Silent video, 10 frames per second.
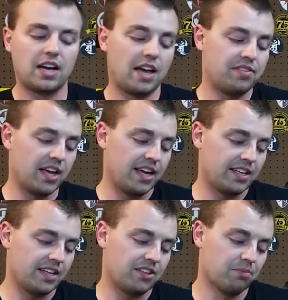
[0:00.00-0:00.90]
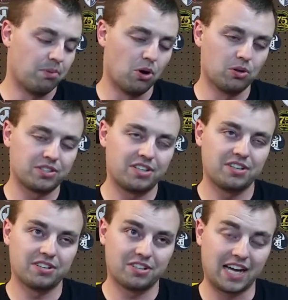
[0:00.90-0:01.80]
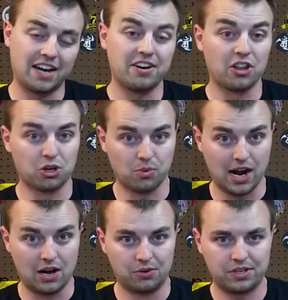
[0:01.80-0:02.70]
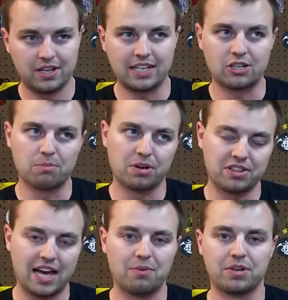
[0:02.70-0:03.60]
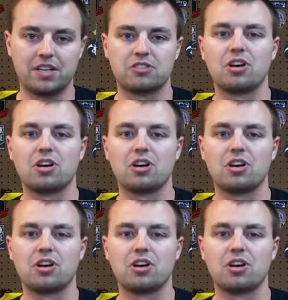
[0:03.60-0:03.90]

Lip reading: and then the bolt got another round and started putting that one in.